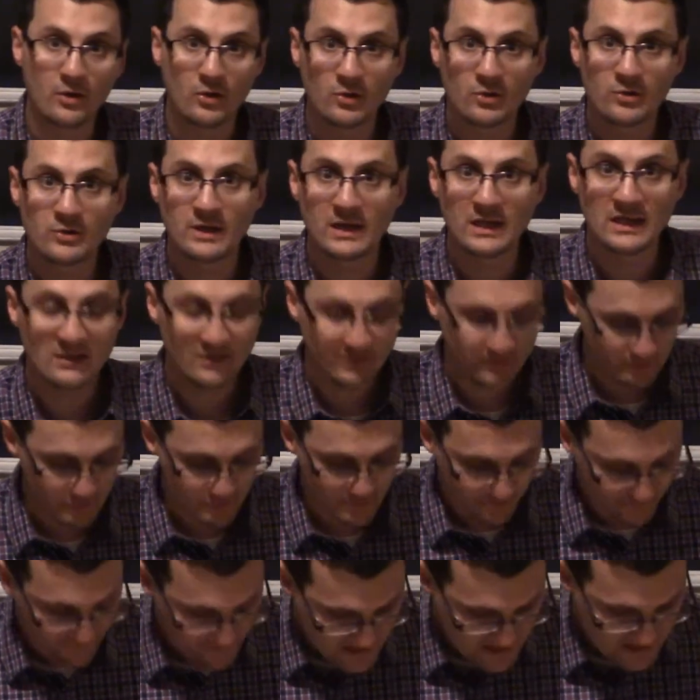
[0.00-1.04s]
look into
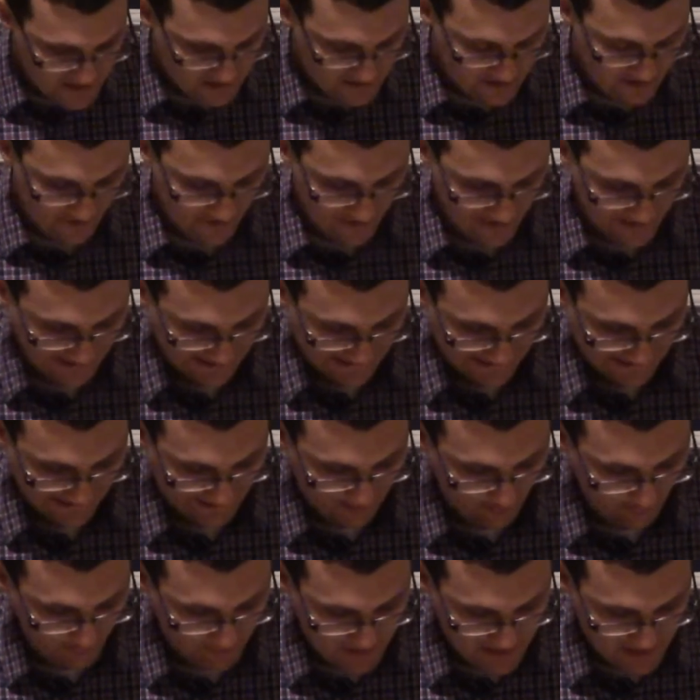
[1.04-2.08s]
feats that
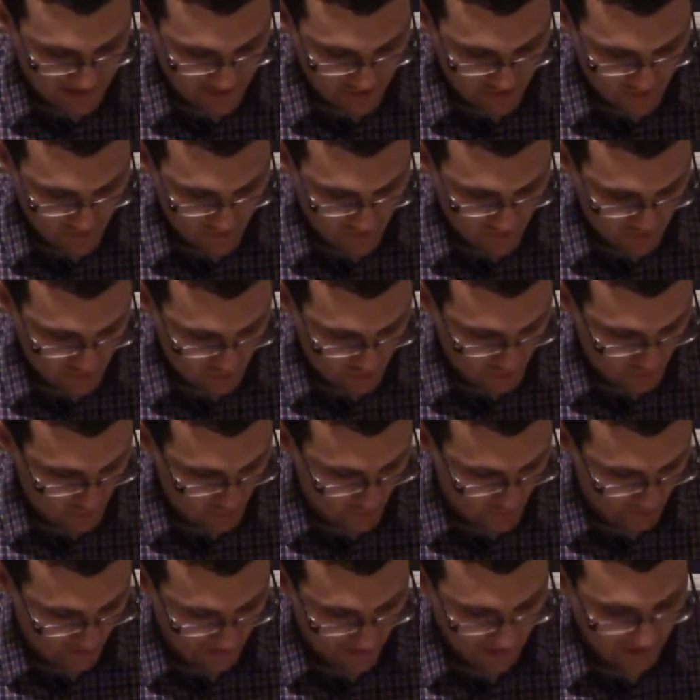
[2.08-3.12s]
allow me to
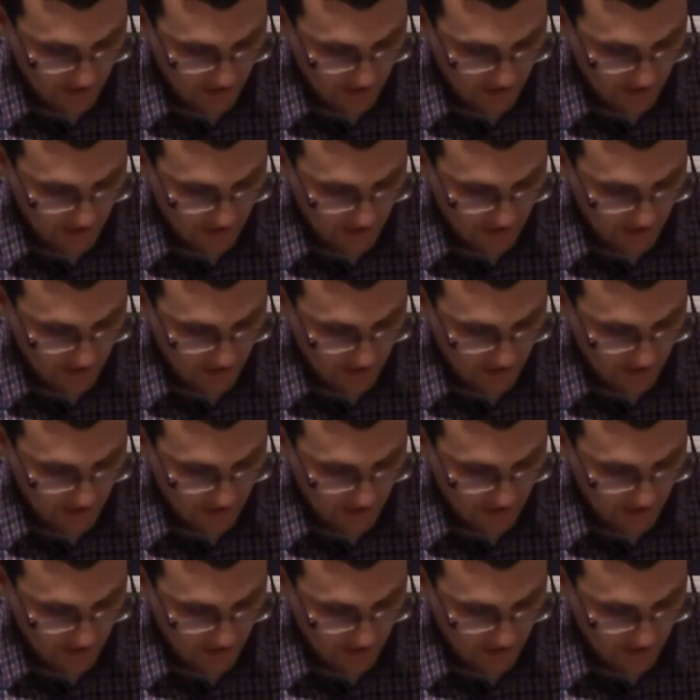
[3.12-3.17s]
do